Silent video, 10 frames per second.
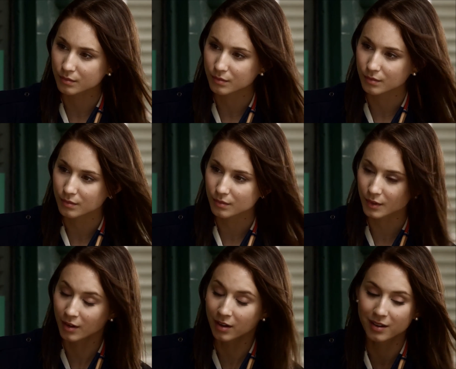
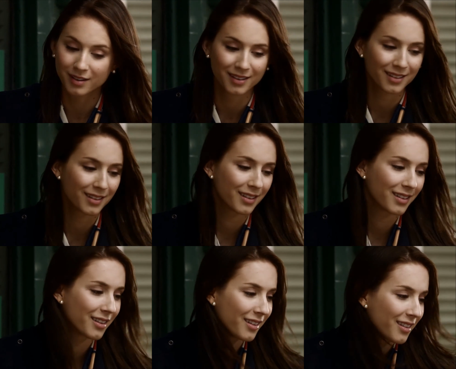(no one is talking)